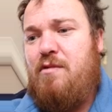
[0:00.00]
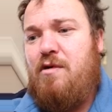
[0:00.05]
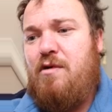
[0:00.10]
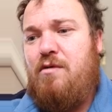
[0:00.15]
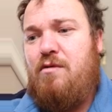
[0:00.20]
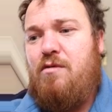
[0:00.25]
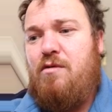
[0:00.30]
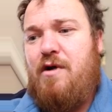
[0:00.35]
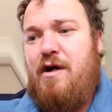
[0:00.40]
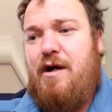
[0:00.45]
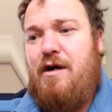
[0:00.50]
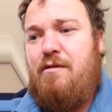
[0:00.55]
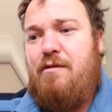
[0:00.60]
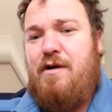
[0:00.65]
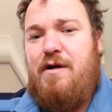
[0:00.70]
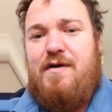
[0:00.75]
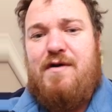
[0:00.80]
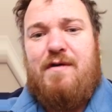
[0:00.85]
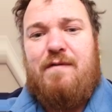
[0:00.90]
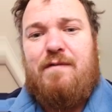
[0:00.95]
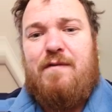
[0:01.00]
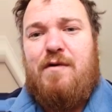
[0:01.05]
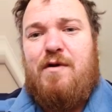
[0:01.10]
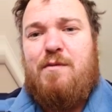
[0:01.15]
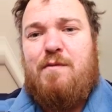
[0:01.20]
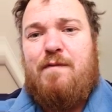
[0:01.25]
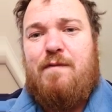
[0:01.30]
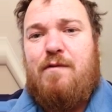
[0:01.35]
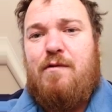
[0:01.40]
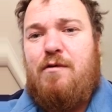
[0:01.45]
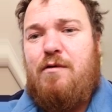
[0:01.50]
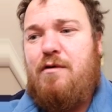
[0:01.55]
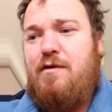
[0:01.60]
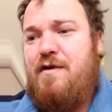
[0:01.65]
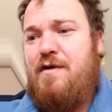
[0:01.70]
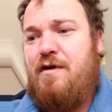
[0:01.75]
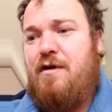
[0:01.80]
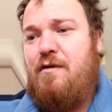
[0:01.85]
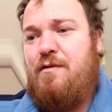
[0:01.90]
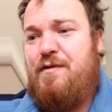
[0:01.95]
kind of good ale yeast I haven't used before,
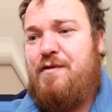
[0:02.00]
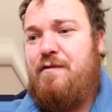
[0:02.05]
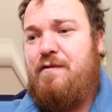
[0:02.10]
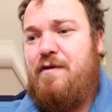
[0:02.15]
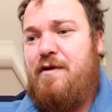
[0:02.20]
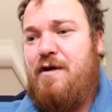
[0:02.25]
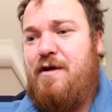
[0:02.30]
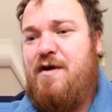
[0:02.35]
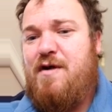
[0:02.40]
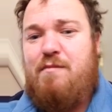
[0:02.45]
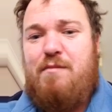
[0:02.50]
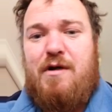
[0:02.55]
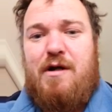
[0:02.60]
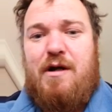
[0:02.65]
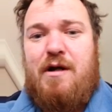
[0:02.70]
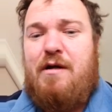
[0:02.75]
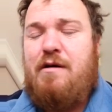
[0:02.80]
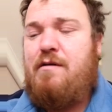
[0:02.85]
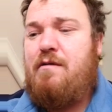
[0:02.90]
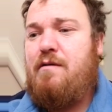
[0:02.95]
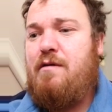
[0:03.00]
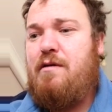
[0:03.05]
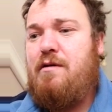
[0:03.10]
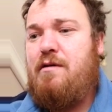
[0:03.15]
so I'll sort yeast spit out.